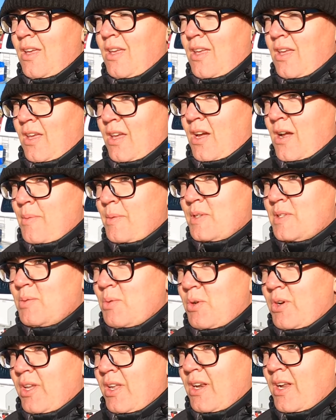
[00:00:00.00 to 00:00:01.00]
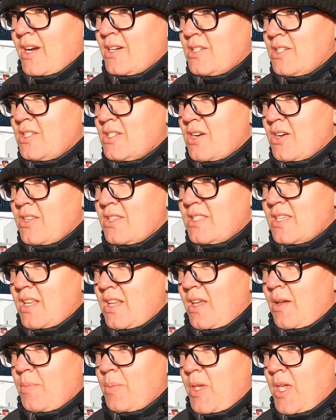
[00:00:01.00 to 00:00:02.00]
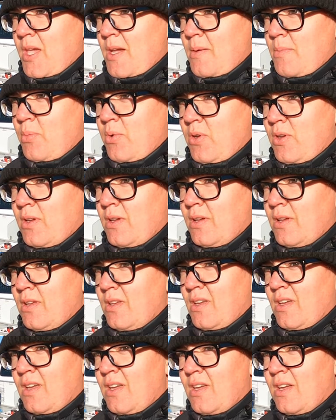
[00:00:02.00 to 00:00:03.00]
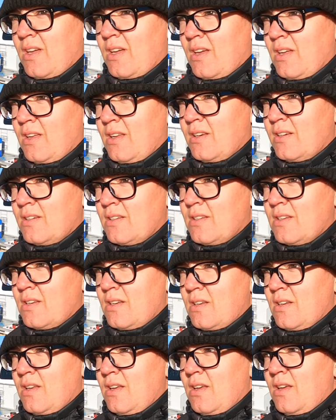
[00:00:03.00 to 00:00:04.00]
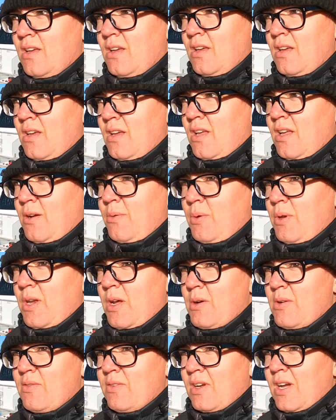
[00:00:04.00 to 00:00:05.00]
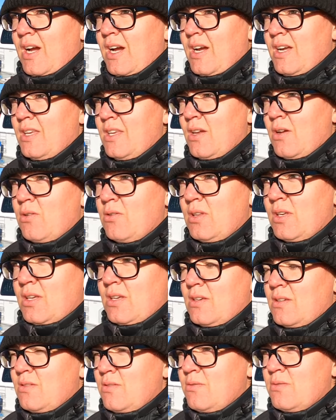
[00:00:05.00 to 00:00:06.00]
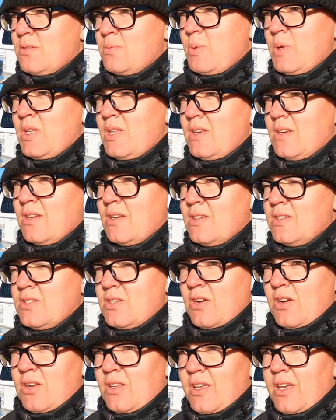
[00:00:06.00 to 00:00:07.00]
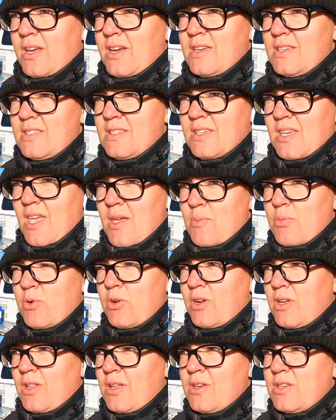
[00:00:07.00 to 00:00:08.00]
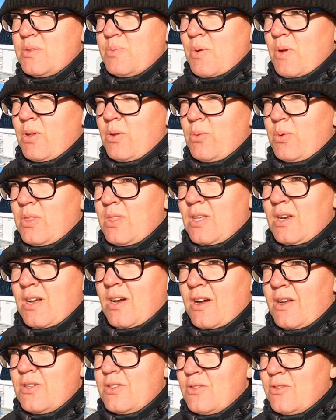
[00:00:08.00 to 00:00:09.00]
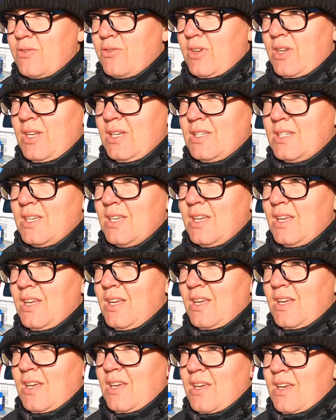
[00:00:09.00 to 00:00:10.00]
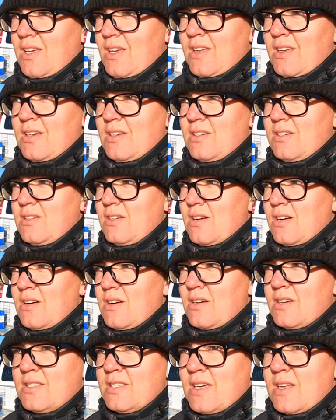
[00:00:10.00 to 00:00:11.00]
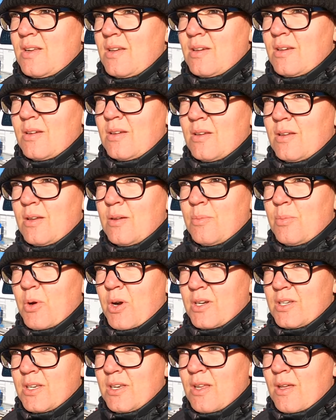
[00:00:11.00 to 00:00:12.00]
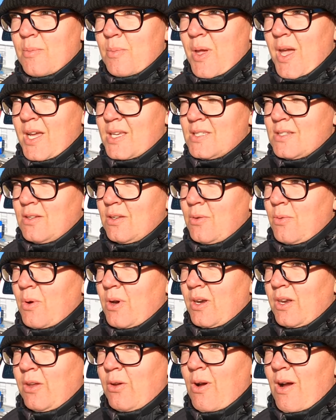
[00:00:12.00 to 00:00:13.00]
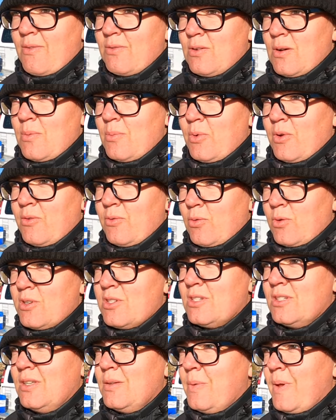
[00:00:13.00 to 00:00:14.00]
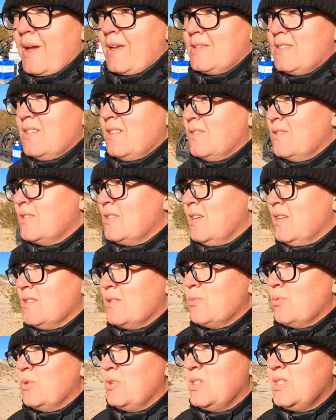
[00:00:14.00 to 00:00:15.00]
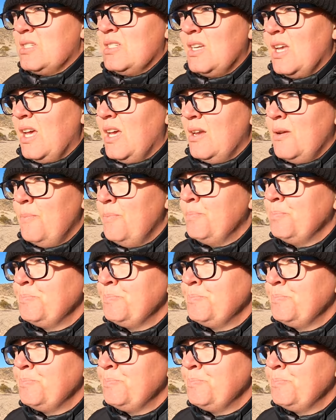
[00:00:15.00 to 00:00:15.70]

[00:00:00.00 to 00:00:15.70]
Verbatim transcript: And got up this morning and actually started setting up camp, and we now have a coyote who's been circling us. He came pretty close, probably within 100 feet dog kind of barked at him. Max really wanted to go after him, but fortunately Max understands where to stay.